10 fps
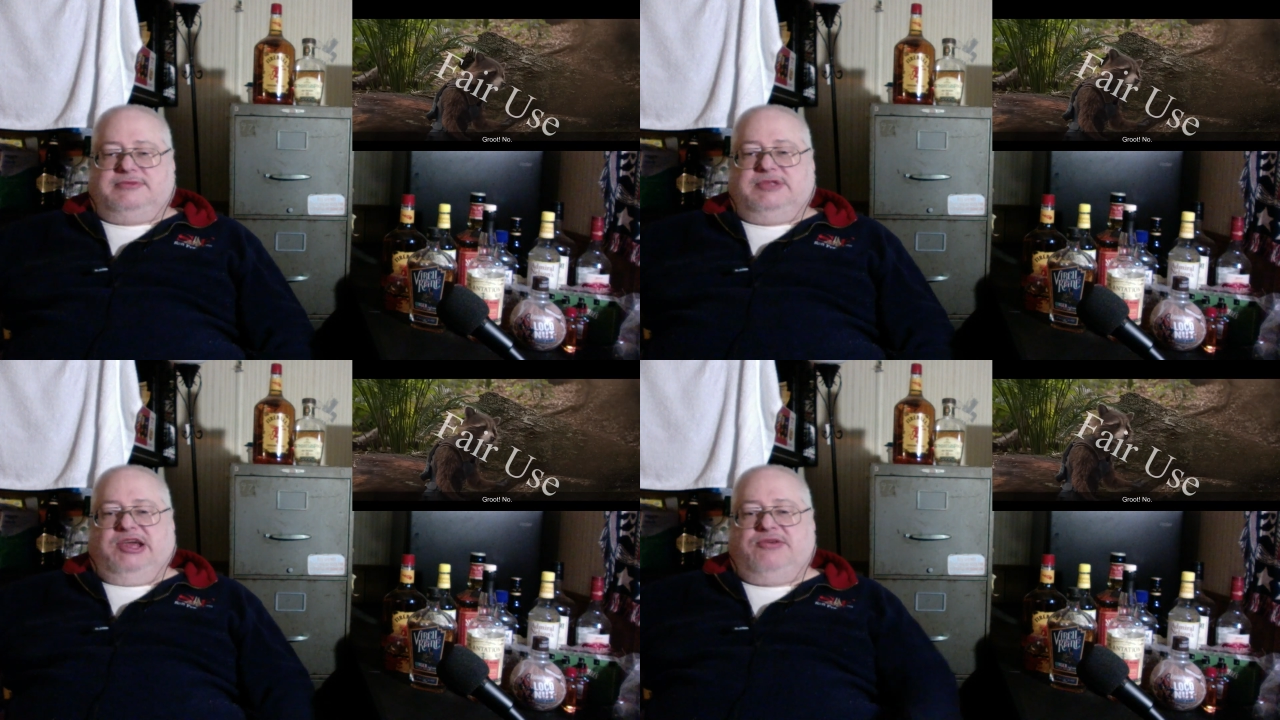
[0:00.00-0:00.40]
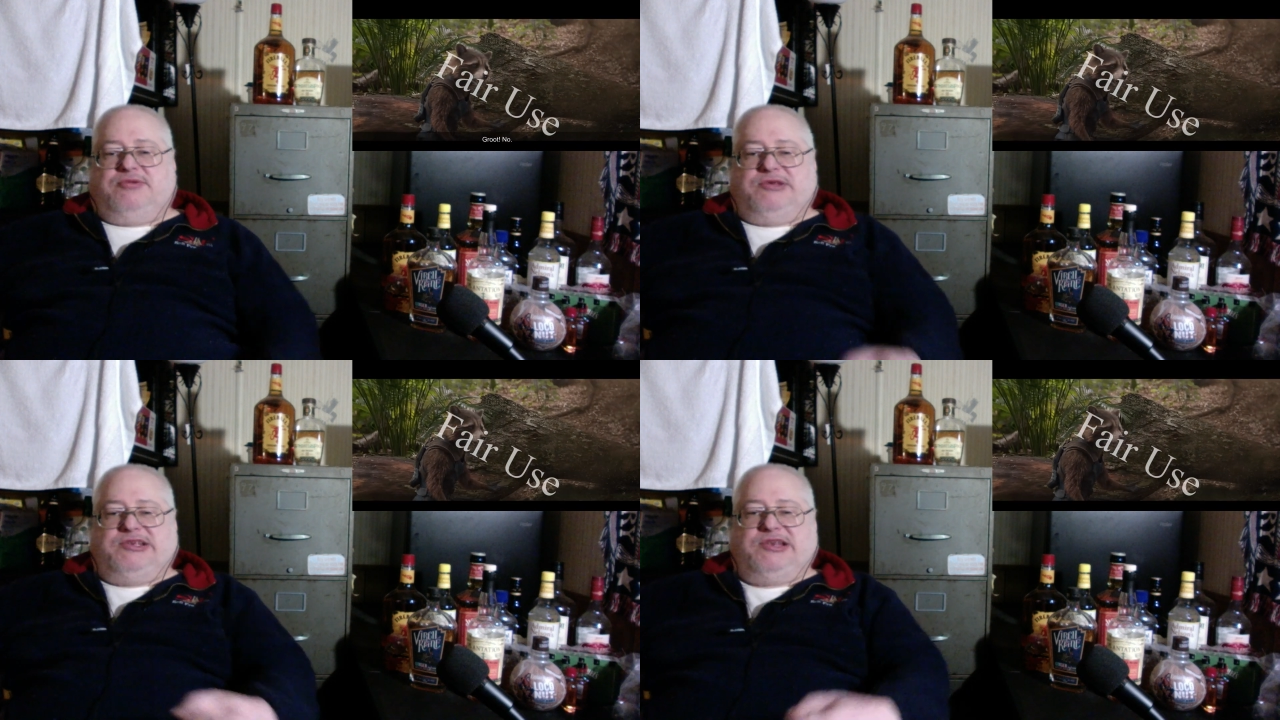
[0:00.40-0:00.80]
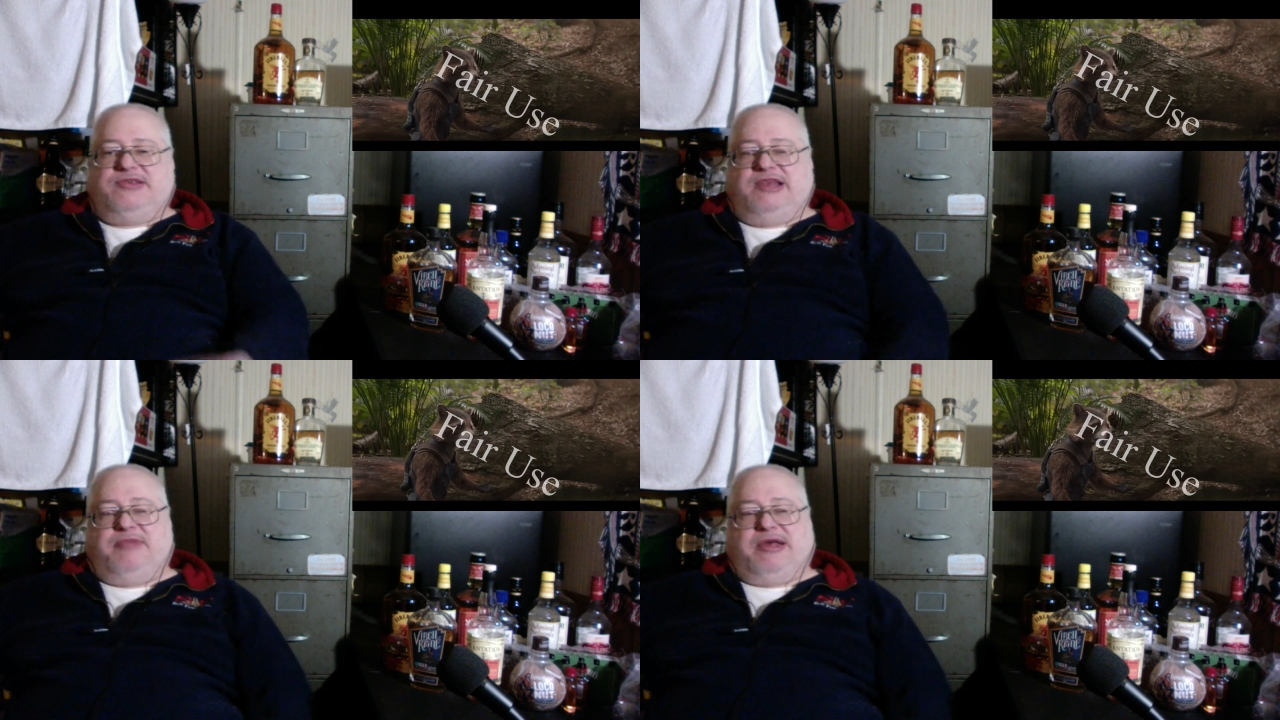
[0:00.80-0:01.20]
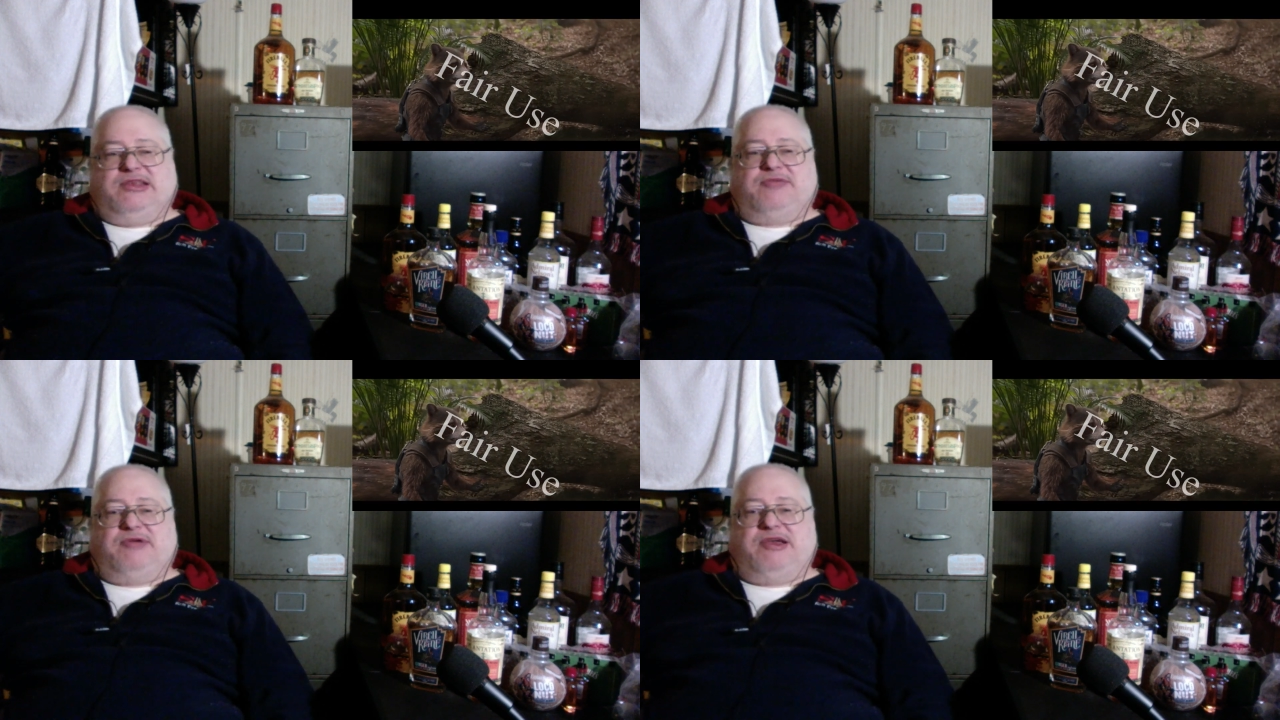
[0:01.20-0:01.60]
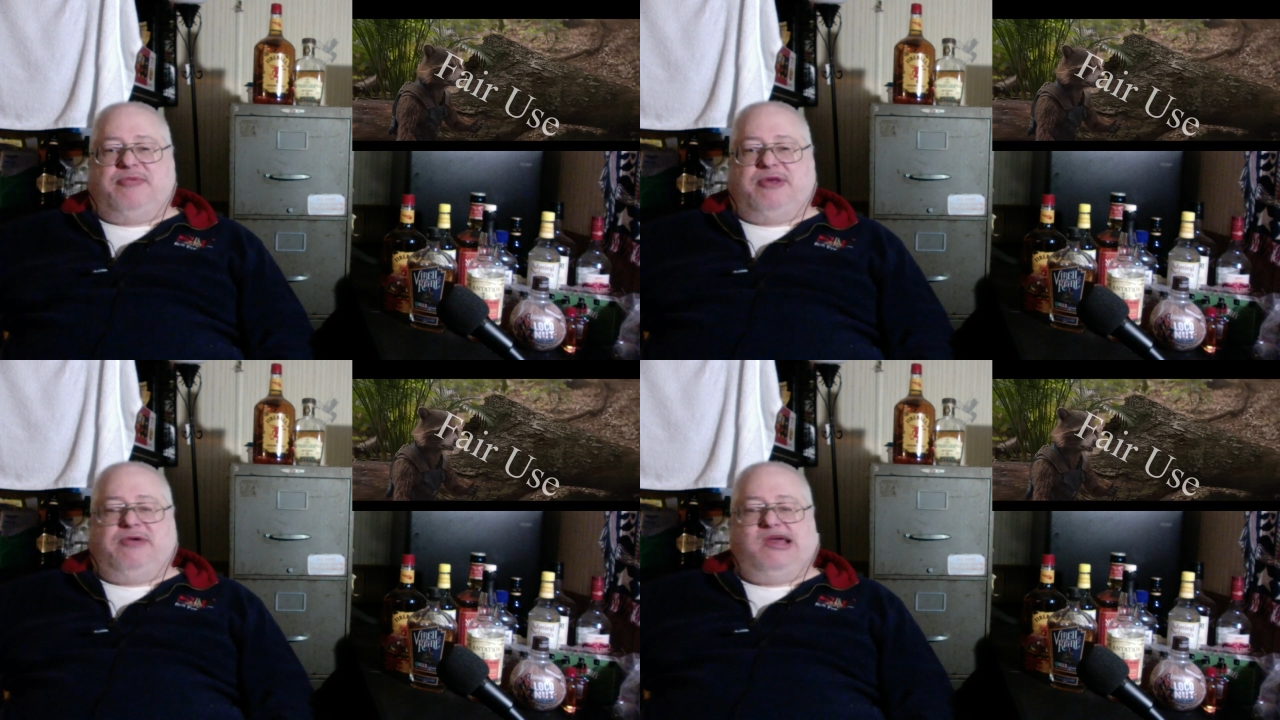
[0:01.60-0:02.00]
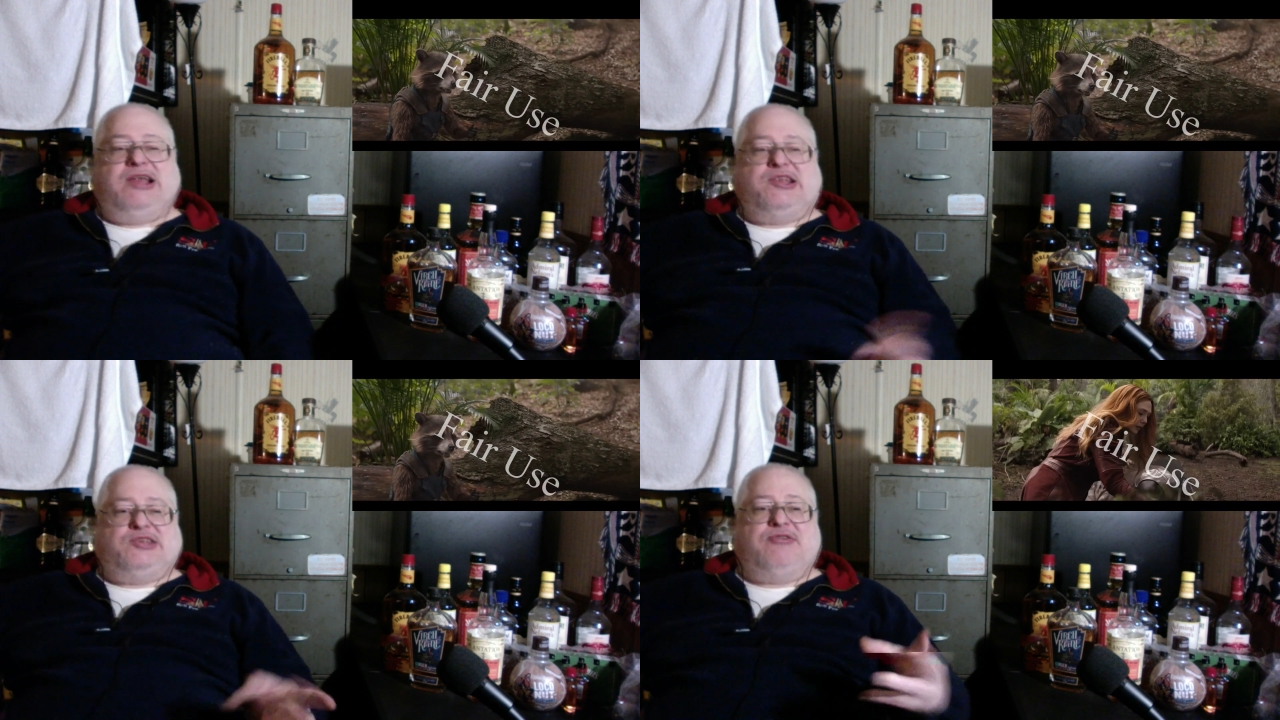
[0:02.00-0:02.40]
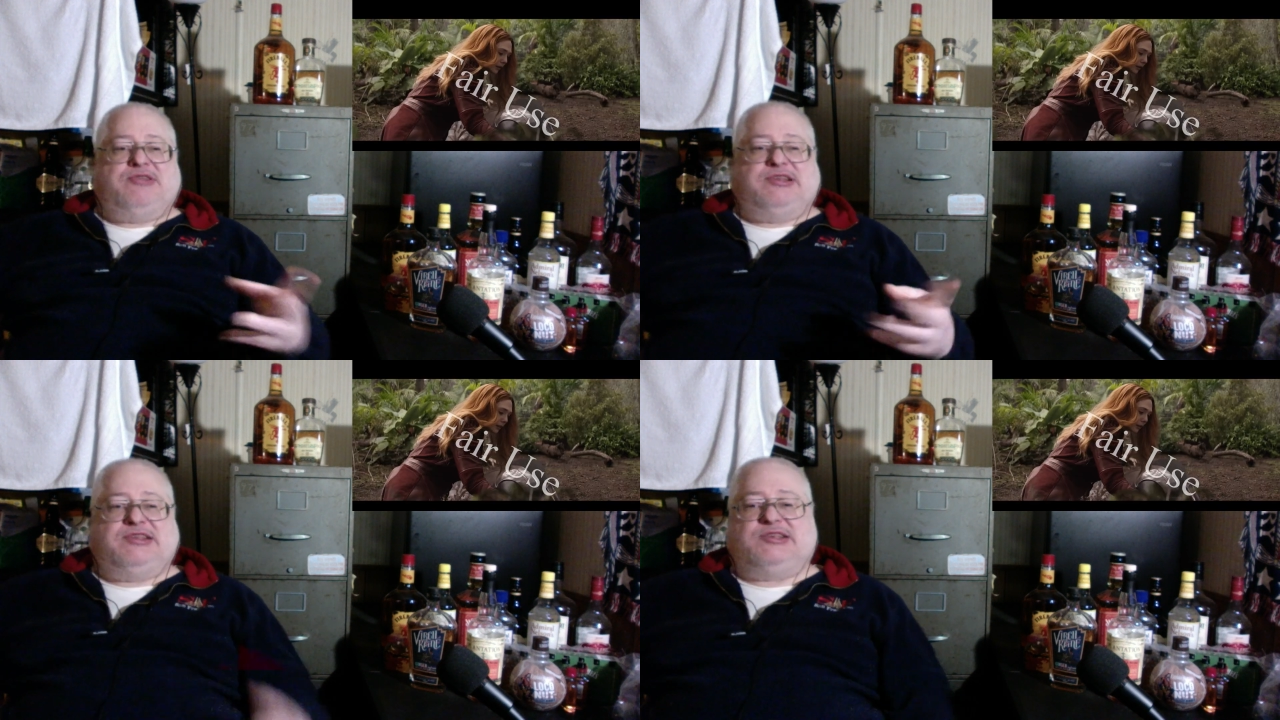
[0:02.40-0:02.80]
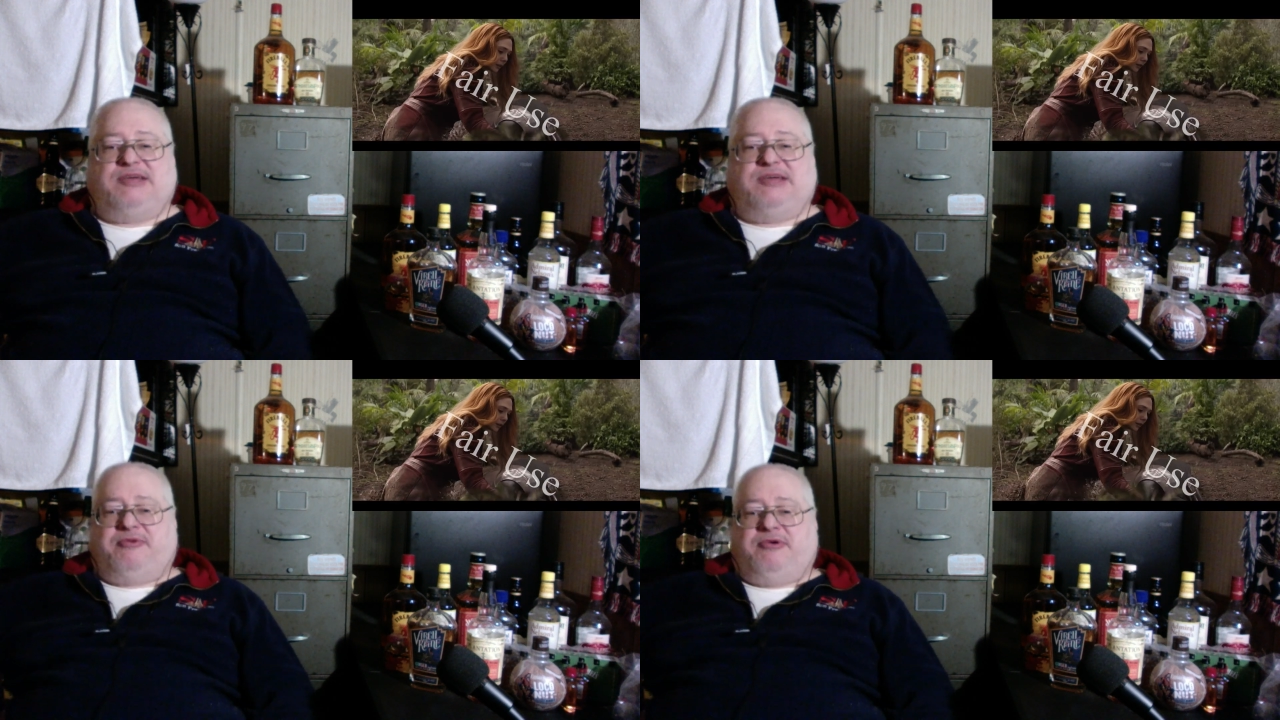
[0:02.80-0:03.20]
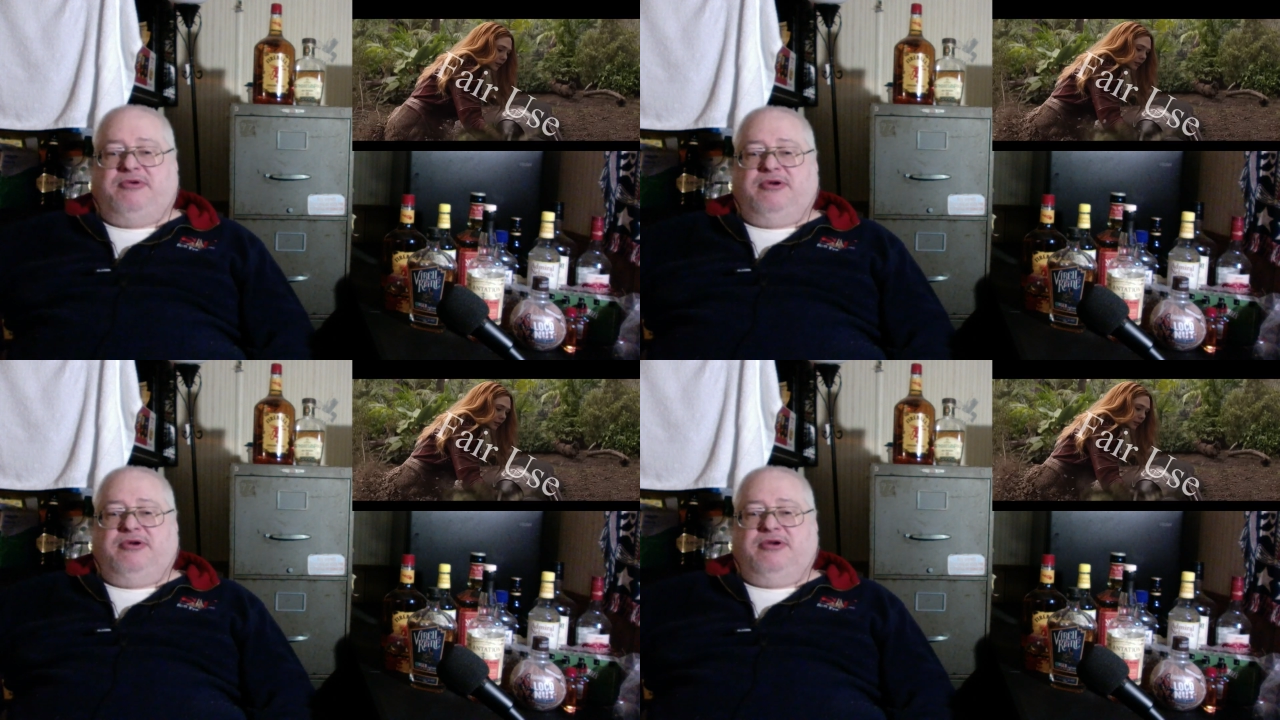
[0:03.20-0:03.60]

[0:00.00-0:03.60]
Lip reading: Here's what's interesting about this right here, by the way. I just noticed it this time through.